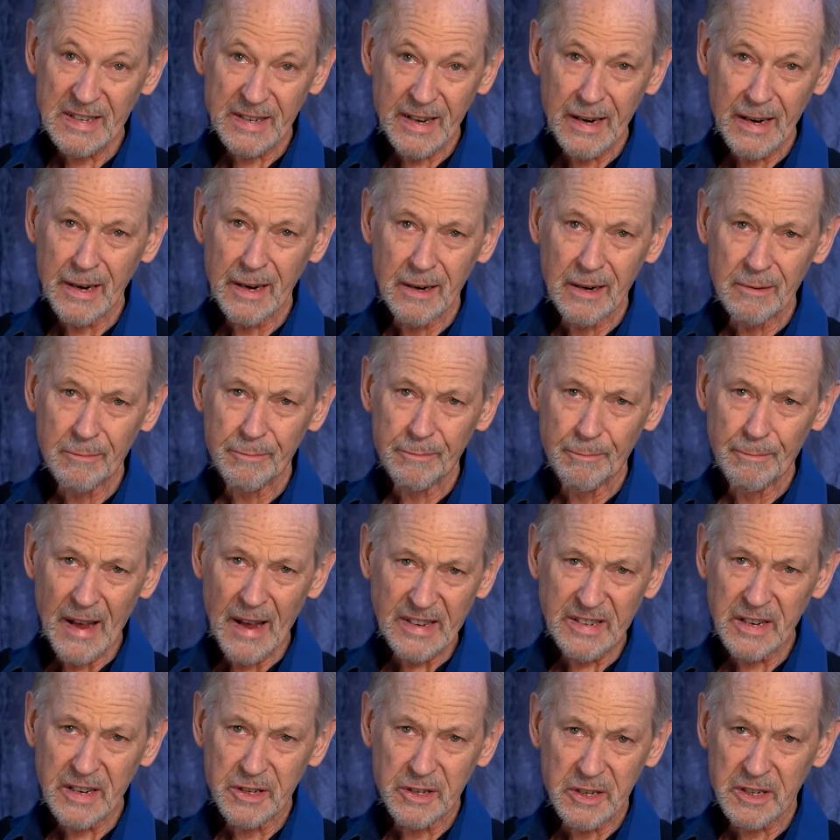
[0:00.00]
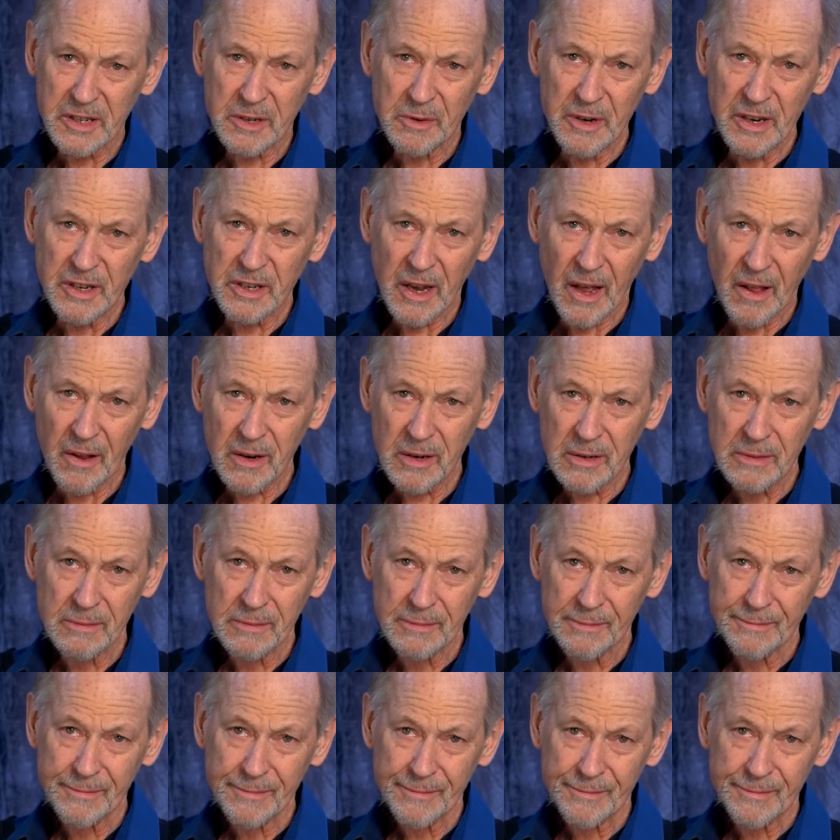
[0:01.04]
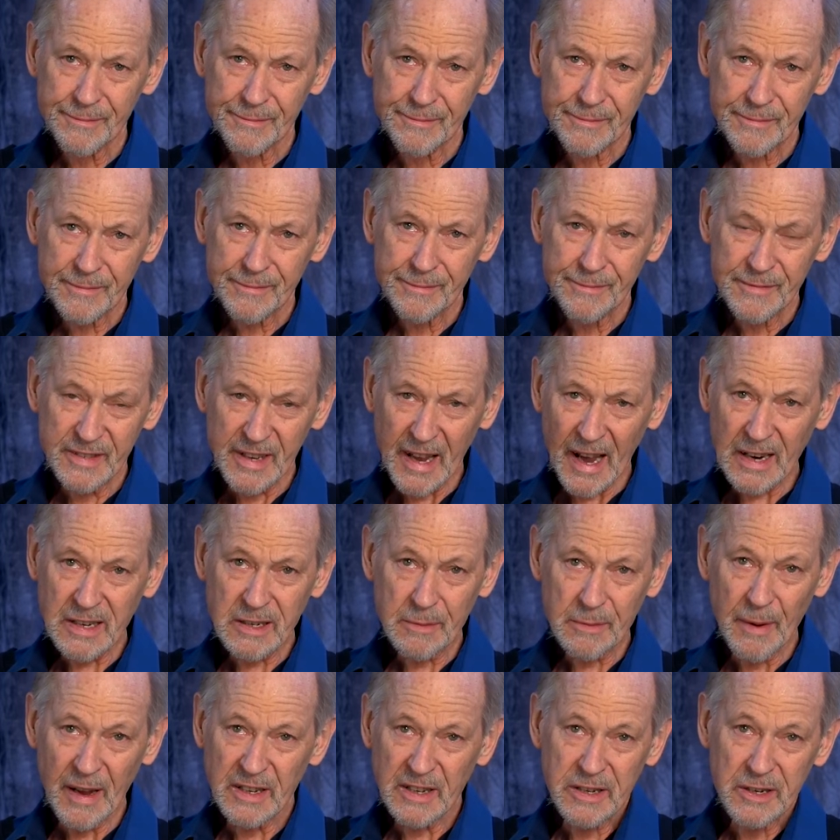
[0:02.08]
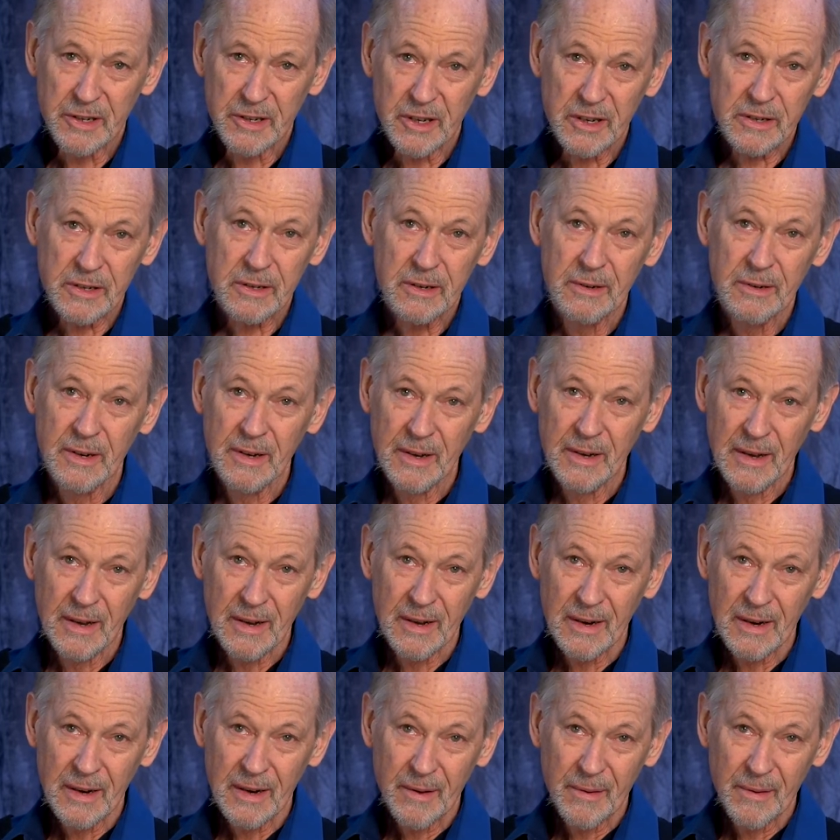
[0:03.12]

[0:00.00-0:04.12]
They're sending messages to each other, text messages.